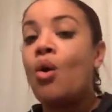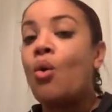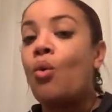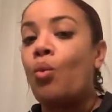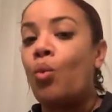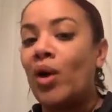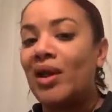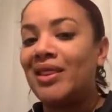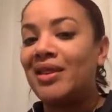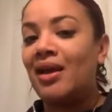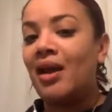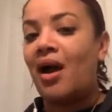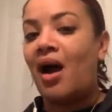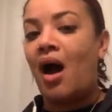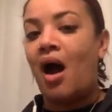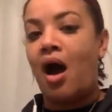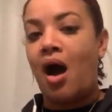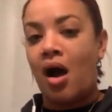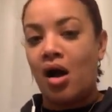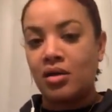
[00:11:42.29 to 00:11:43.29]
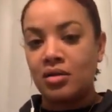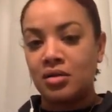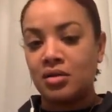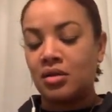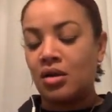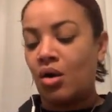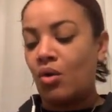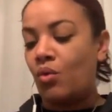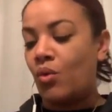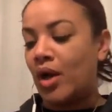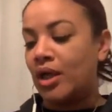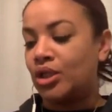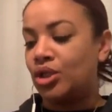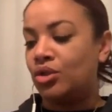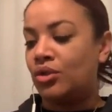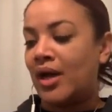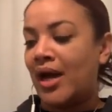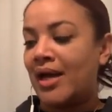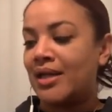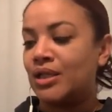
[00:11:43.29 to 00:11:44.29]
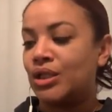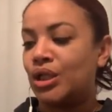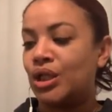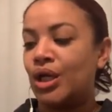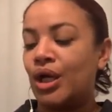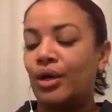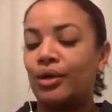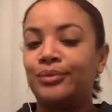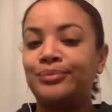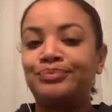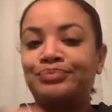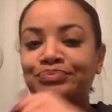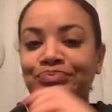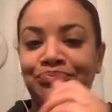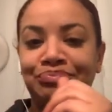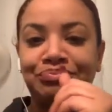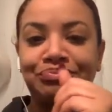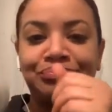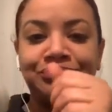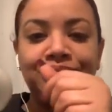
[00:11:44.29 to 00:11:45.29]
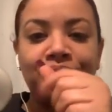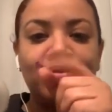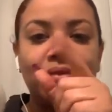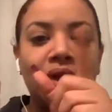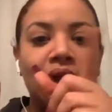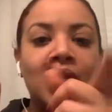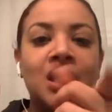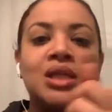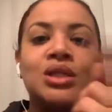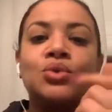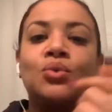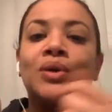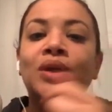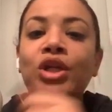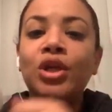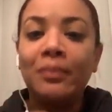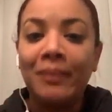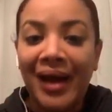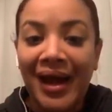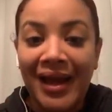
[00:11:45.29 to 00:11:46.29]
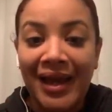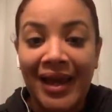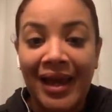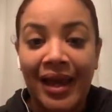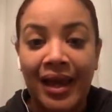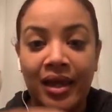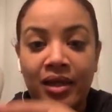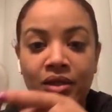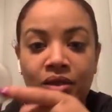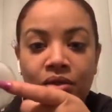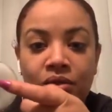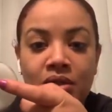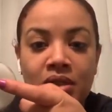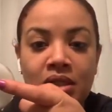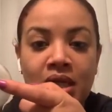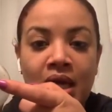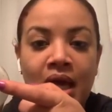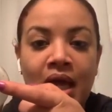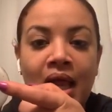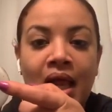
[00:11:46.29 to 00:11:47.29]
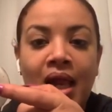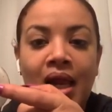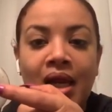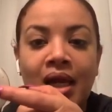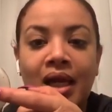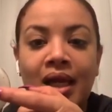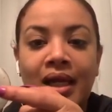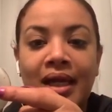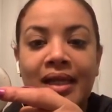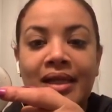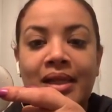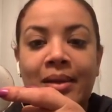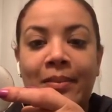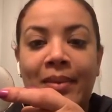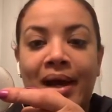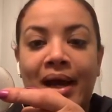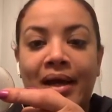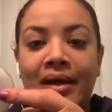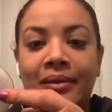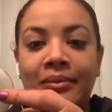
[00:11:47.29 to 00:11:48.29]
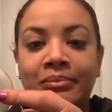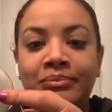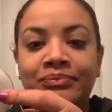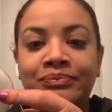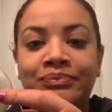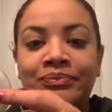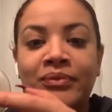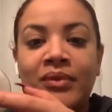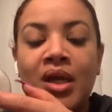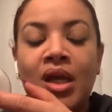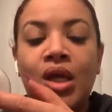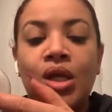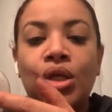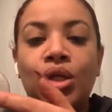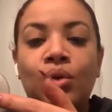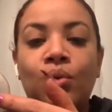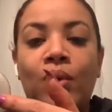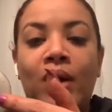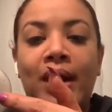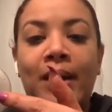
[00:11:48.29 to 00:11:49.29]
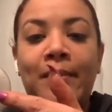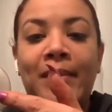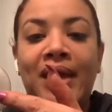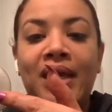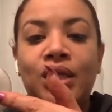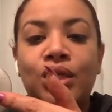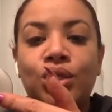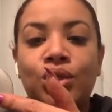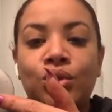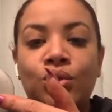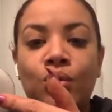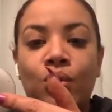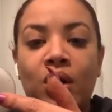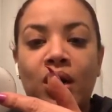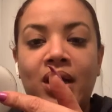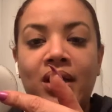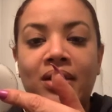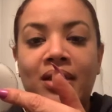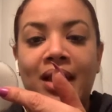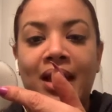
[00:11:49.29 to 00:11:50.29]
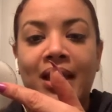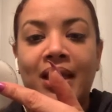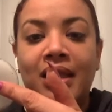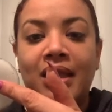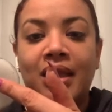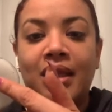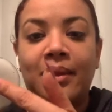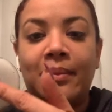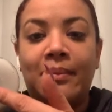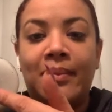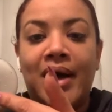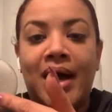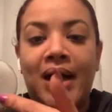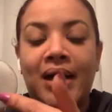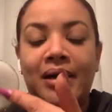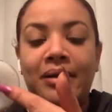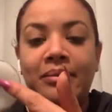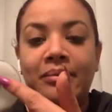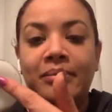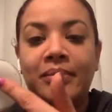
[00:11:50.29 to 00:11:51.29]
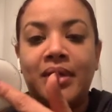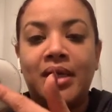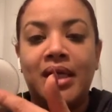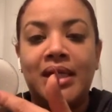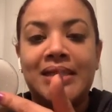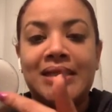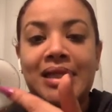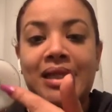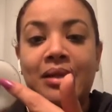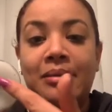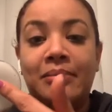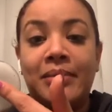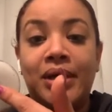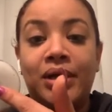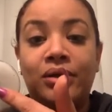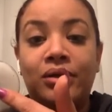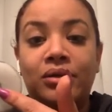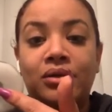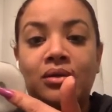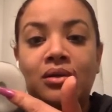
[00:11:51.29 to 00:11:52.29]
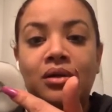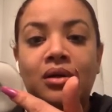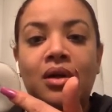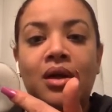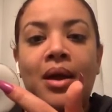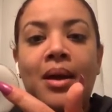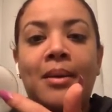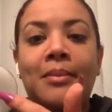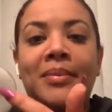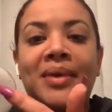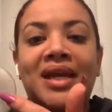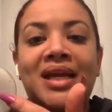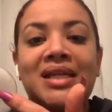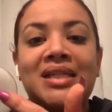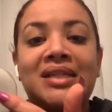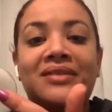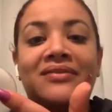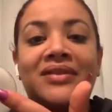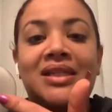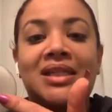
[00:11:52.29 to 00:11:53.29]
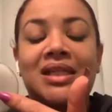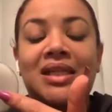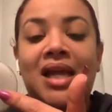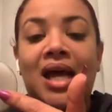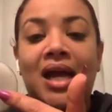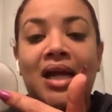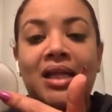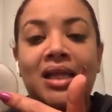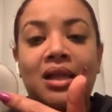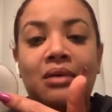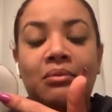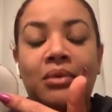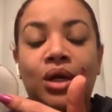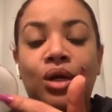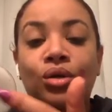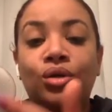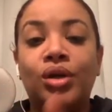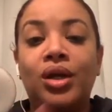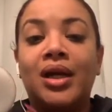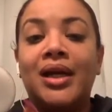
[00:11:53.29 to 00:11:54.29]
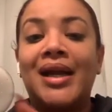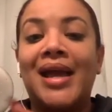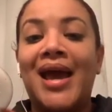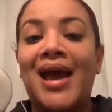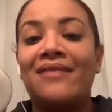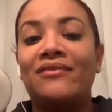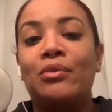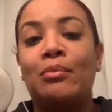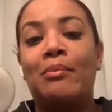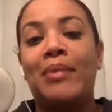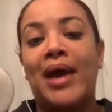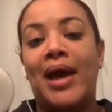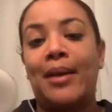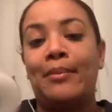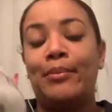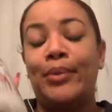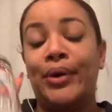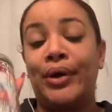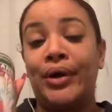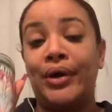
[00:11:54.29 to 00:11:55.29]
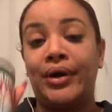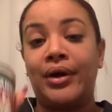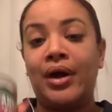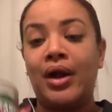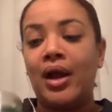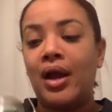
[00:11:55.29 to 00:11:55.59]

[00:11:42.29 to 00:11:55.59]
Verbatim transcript: One thing I also want you guys to know is when you buy candles, look at the bottom. You want to make sure that the bottom is in the middle because if it's not in the middle, you're going to have a bad burn.